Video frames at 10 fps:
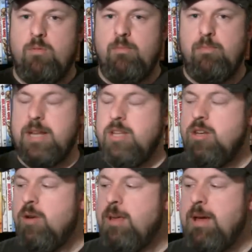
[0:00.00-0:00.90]
But, you
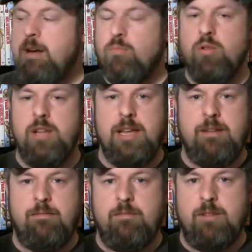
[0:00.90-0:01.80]
know, he made him
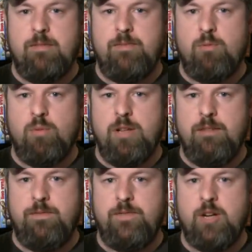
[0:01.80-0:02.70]
really
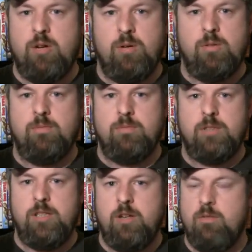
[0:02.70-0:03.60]
feral,
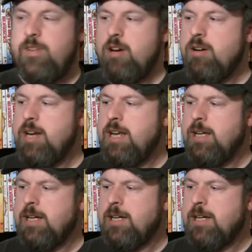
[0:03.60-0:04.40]
you know, very,